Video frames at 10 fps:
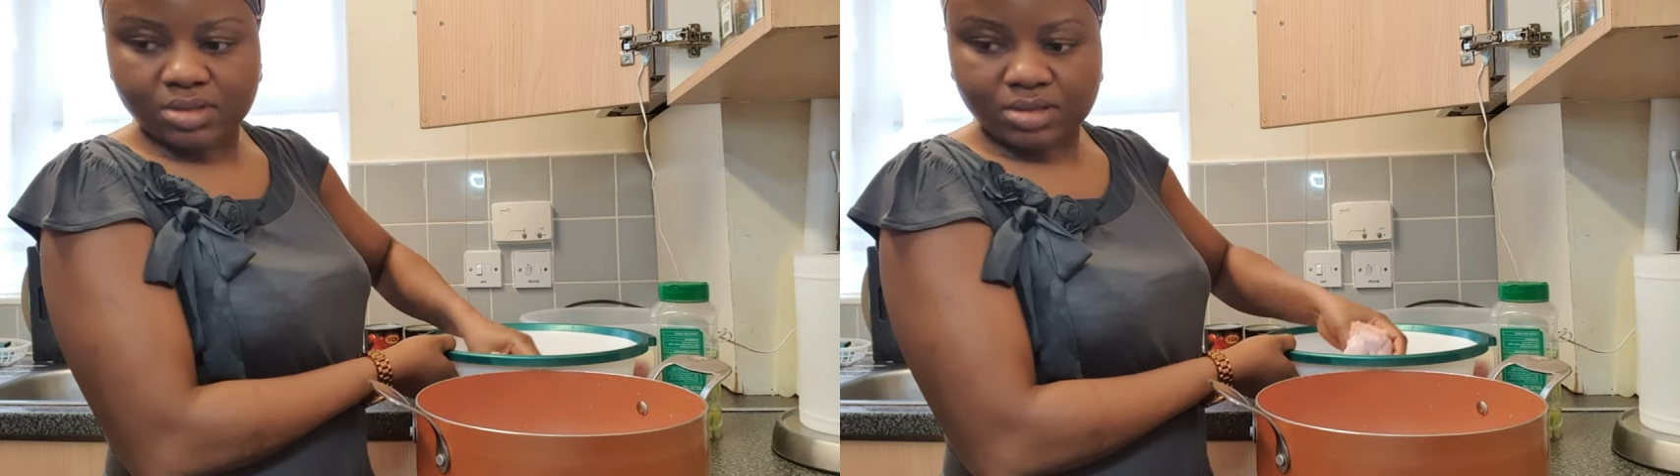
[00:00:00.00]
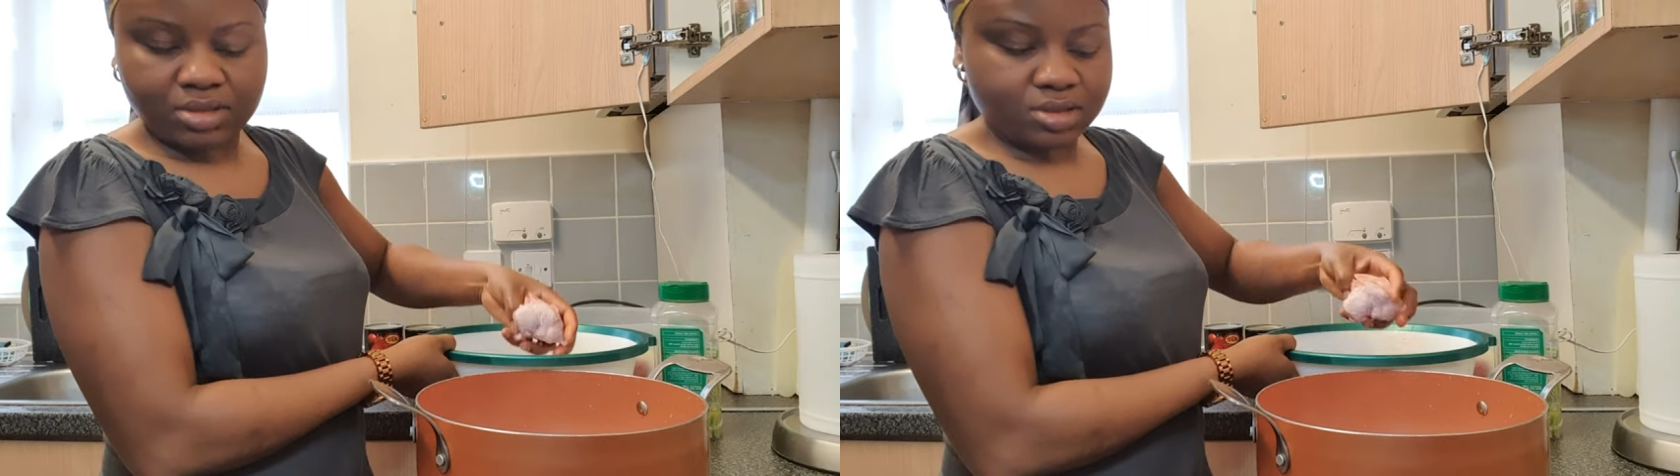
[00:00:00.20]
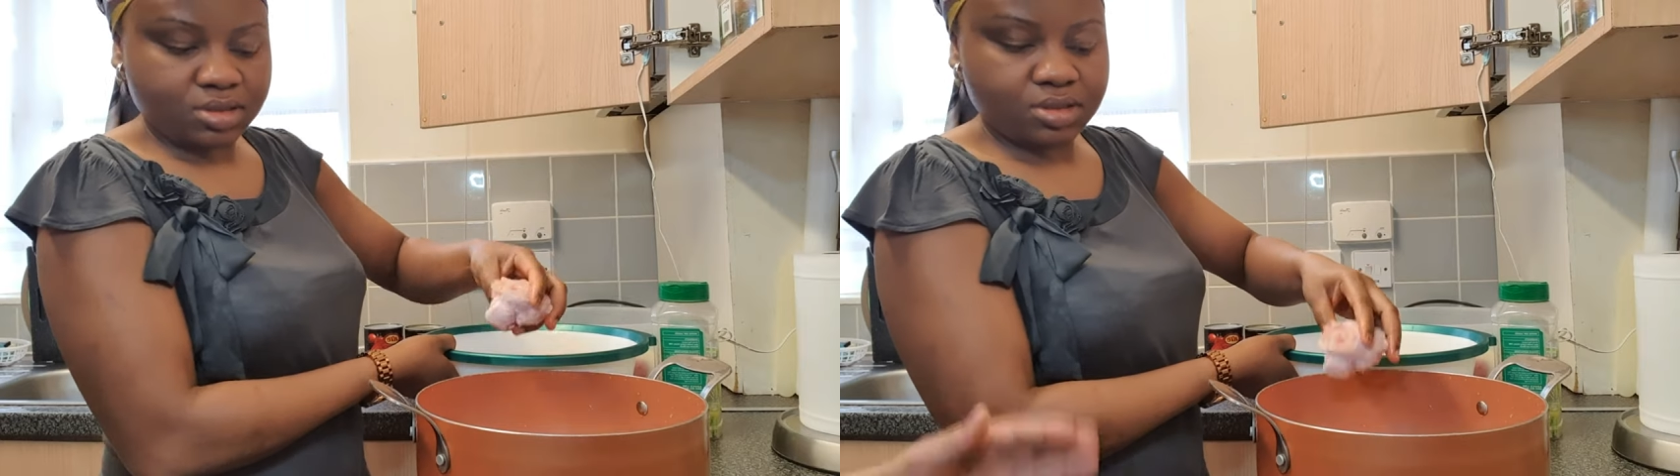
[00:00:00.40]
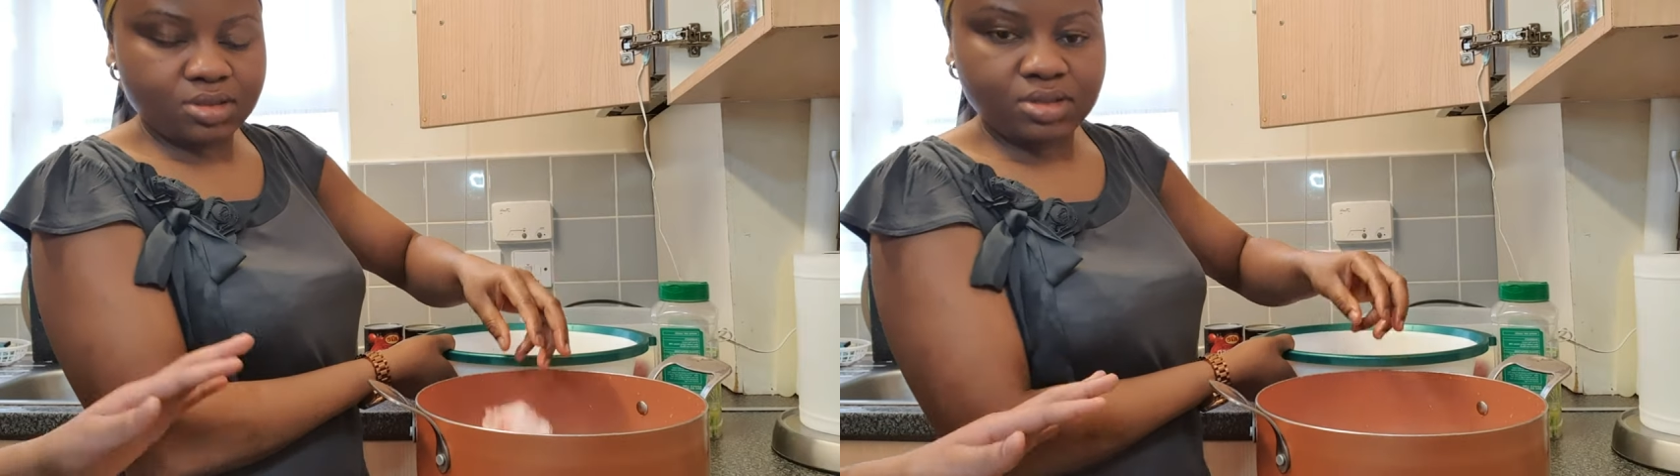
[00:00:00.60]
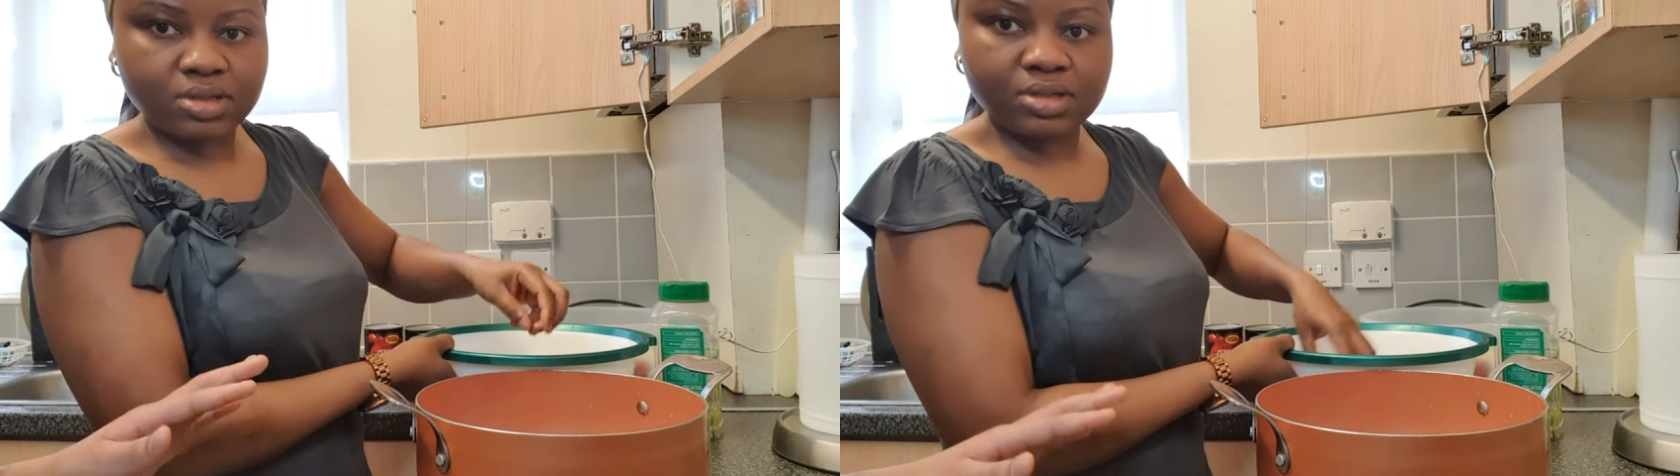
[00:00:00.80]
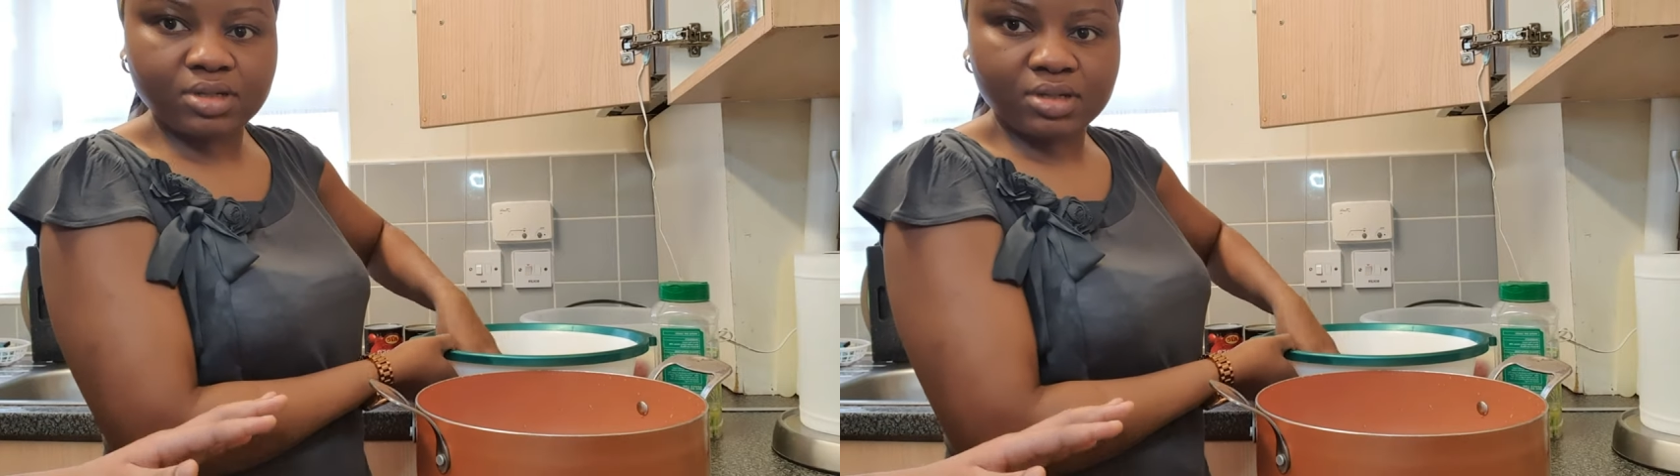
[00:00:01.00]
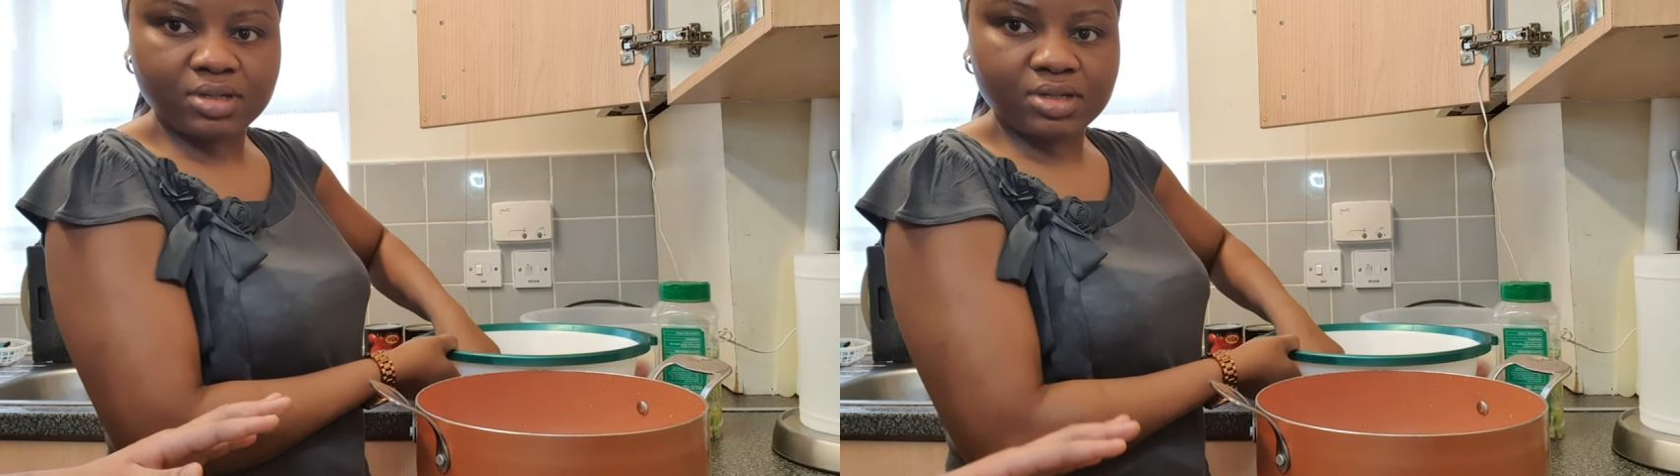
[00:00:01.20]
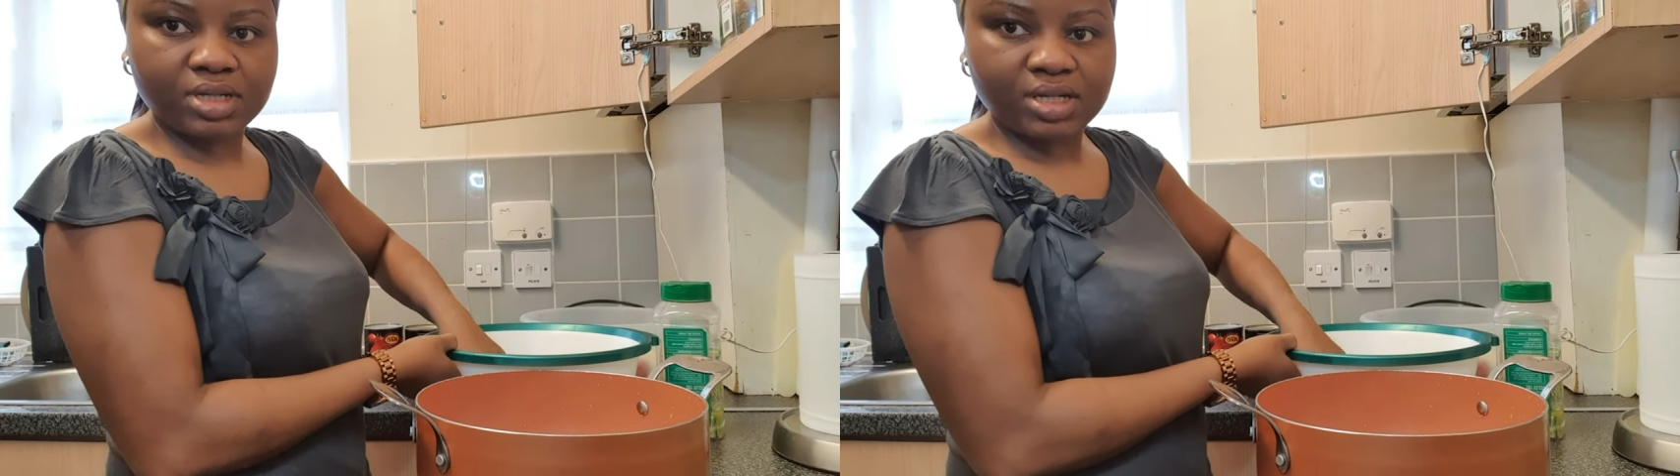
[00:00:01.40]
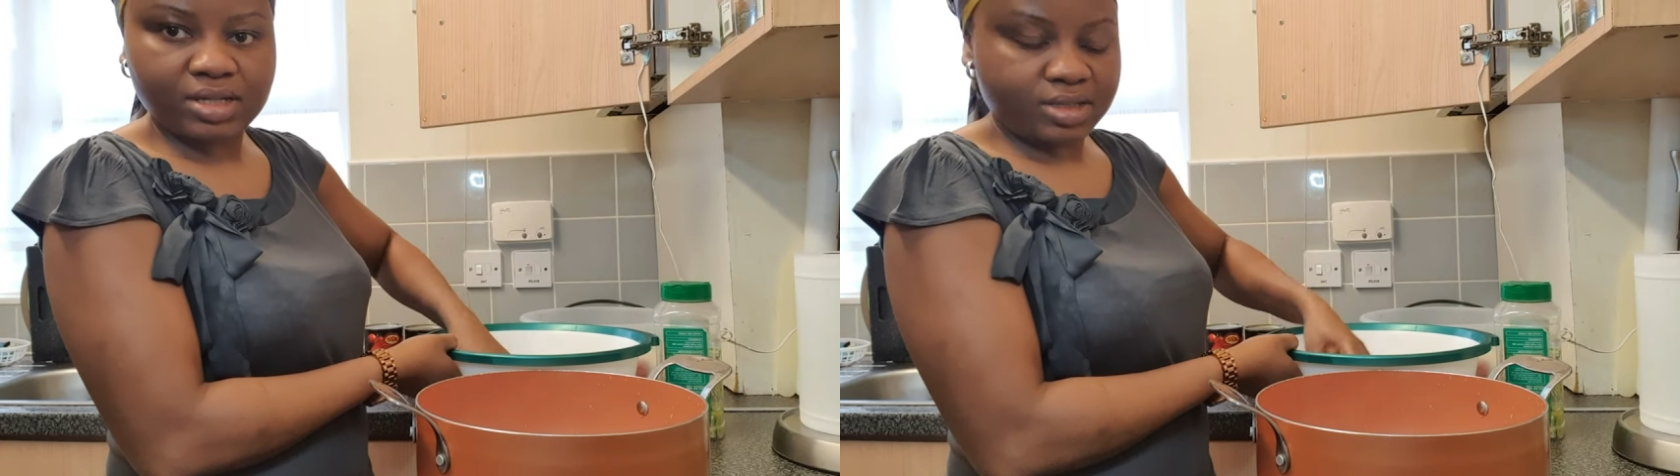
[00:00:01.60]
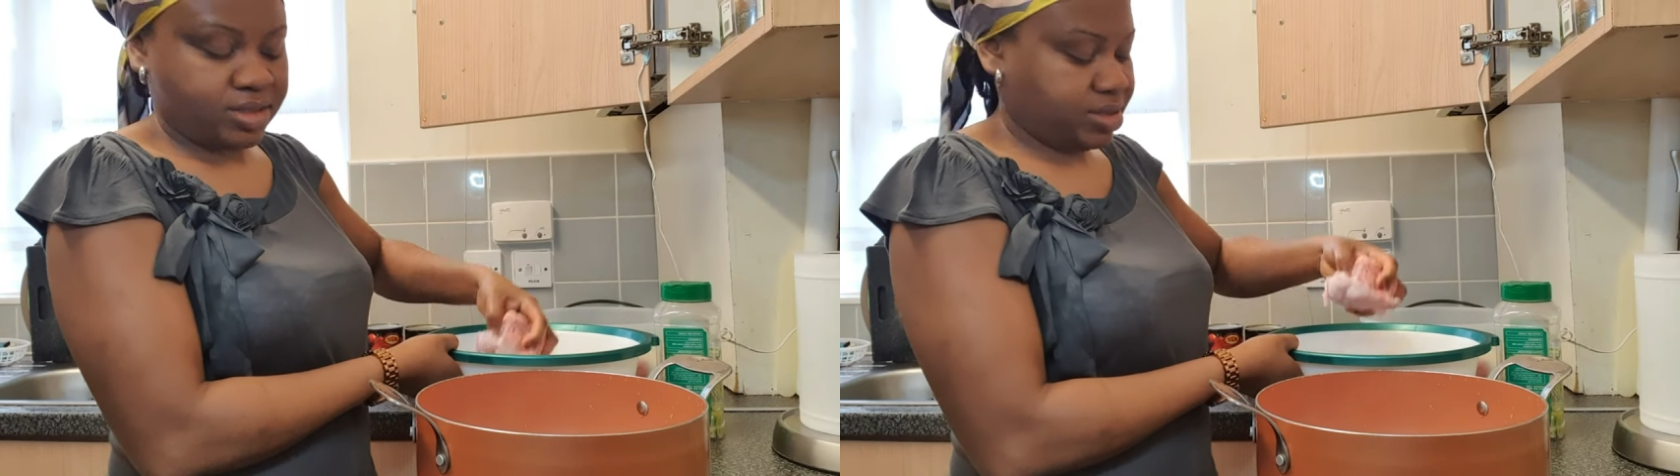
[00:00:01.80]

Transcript: It's already been washed and cleaned.